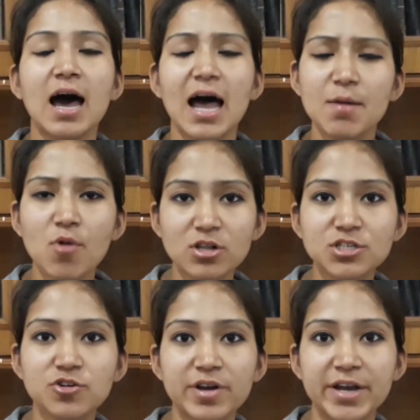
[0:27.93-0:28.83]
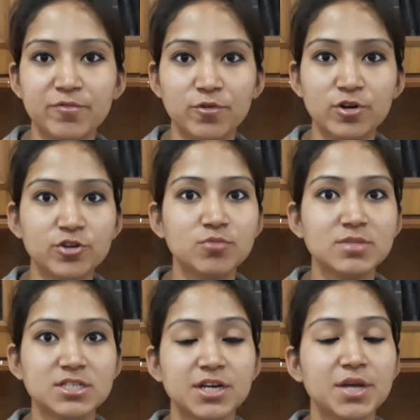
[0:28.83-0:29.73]
I am also grateful to
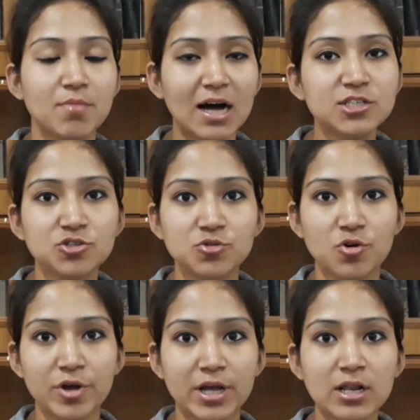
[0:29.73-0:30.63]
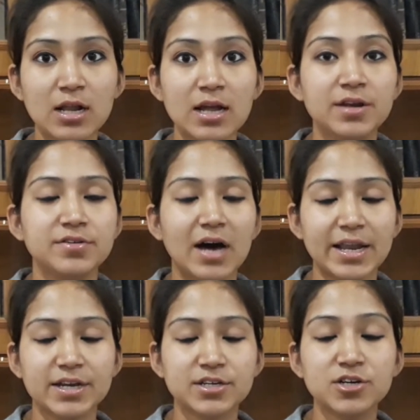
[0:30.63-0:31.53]
Mr. Himanshu Goyal,
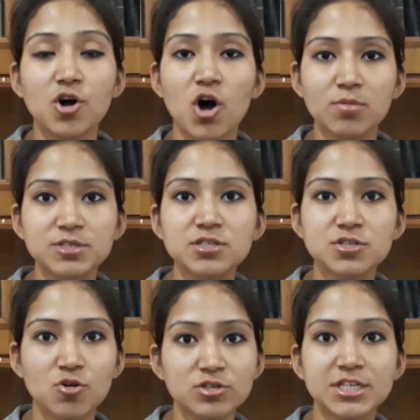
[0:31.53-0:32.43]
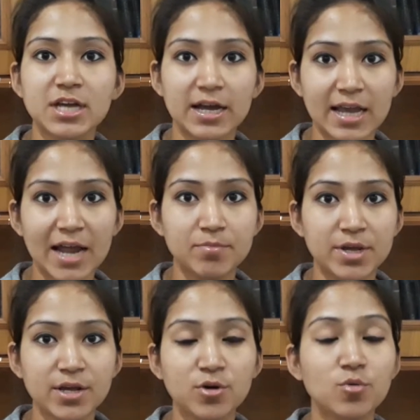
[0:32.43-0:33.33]
Director, Options Coaching
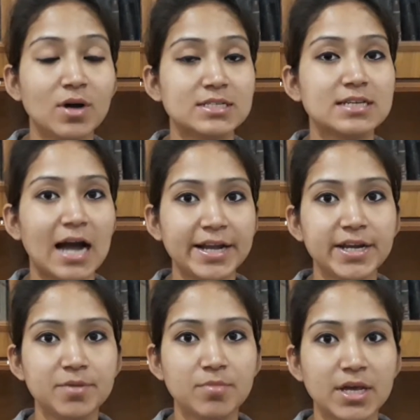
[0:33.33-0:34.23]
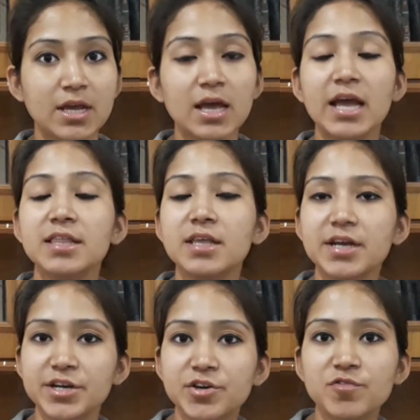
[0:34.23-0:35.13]
Academy, who has guided me in the
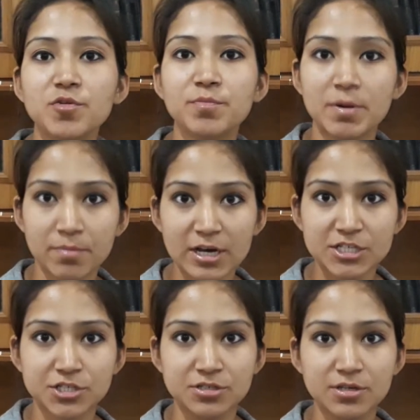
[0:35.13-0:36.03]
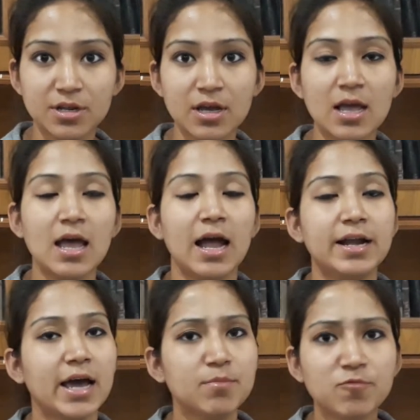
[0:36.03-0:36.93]
interview preparation.
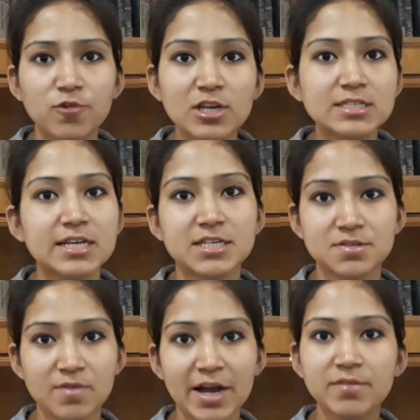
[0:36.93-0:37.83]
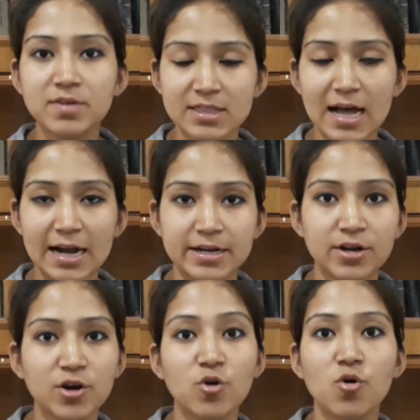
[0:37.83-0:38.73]
And I am fully satisfied with that.
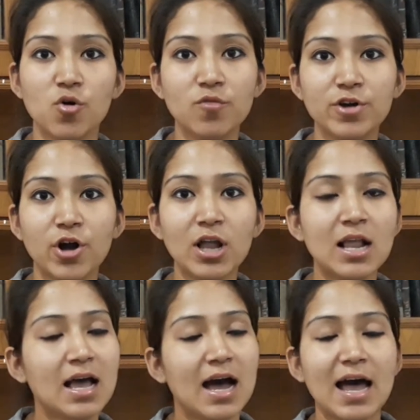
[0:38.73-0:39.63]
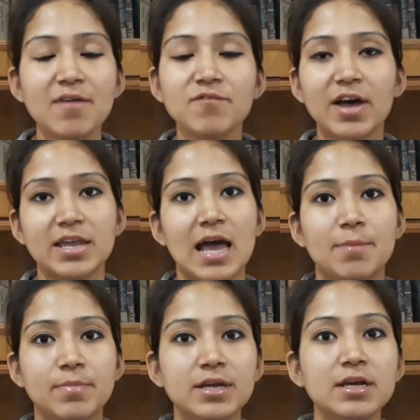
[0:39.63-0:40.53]
Overall, I am very
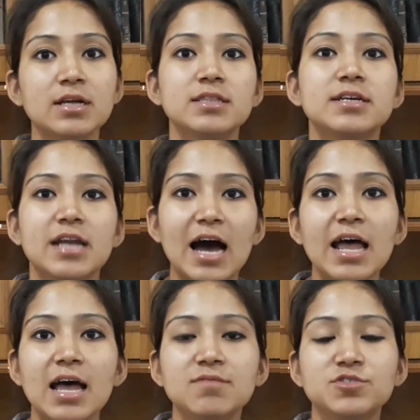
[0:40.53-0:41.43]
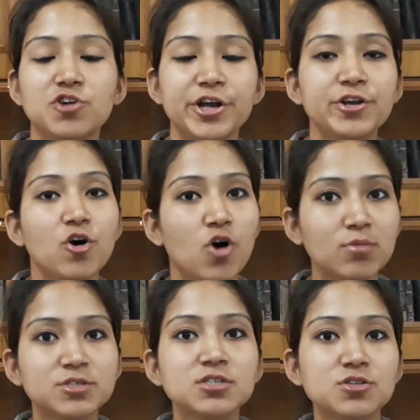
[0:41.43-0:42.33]
happy that I have joined
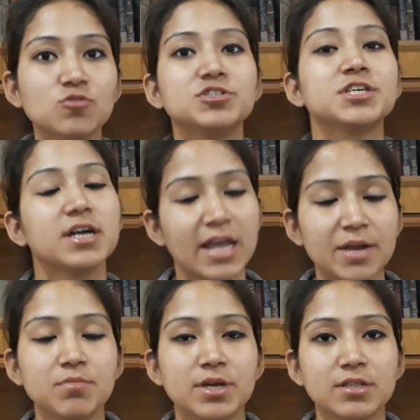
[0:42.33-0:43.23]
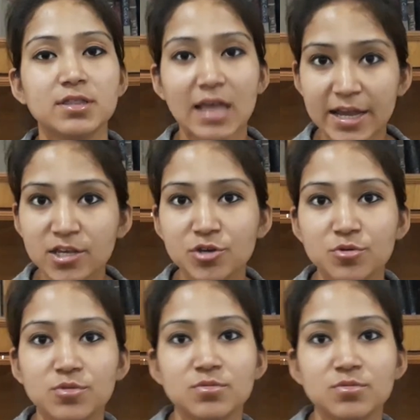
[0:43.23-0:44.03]
Options Coaching Academy. Thank you.